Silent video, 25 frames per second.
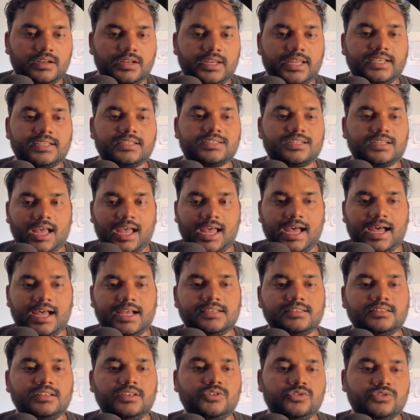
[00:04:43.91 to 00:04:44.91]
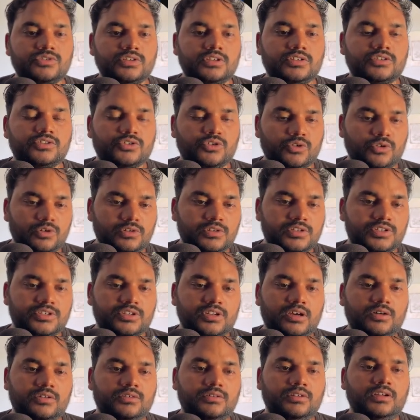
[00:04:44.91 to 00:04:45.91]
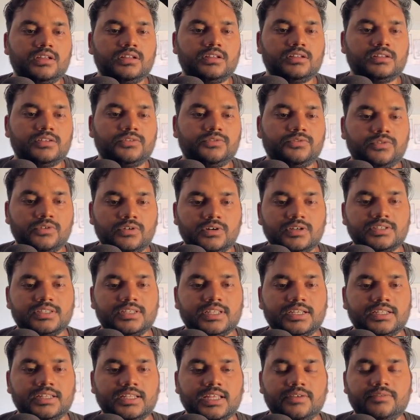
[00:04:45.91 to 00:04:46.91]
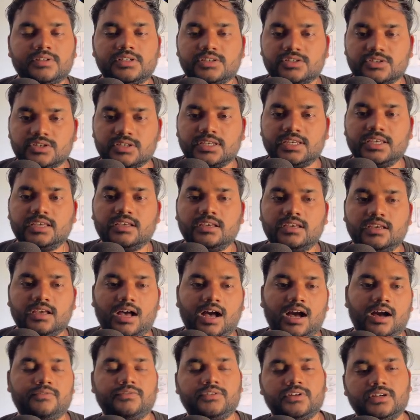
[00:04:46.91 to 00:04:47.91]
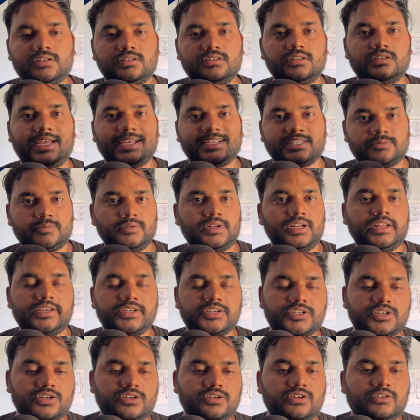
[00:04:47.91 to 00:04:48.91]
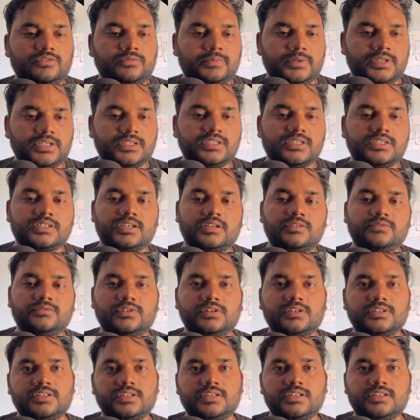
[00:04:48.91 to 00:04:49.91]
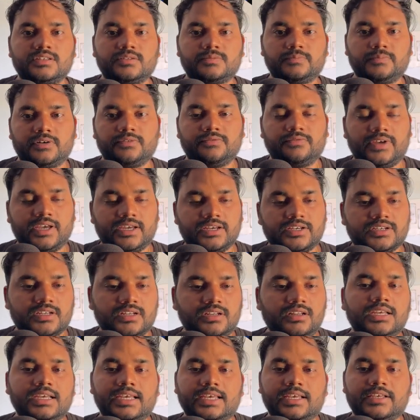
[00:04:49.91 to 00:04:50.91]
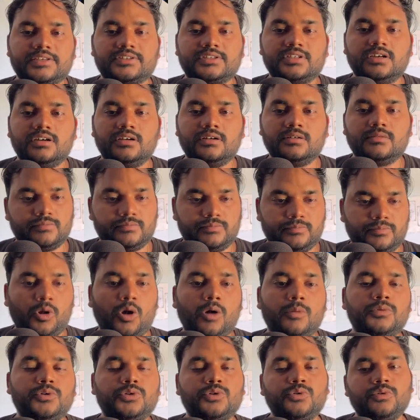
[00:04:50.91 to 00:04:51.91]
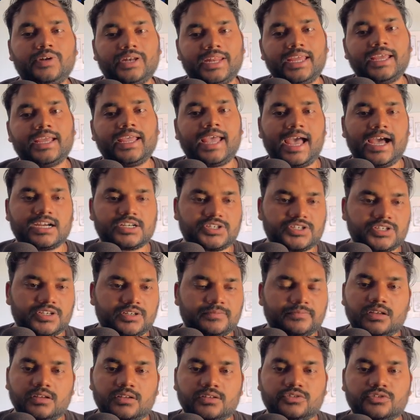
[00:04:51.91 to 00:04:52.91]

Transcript: Next, as the user scrolls down, the first thing they will see after the explanation of precision versus perfection is the prompt to take action.